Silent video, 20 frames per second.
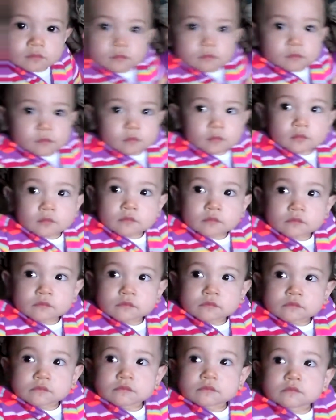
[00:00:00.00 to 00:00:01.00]

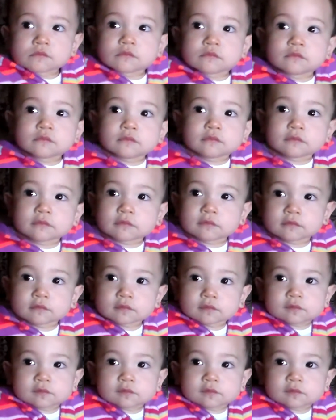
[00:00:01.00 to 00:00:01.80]
Nothing is said.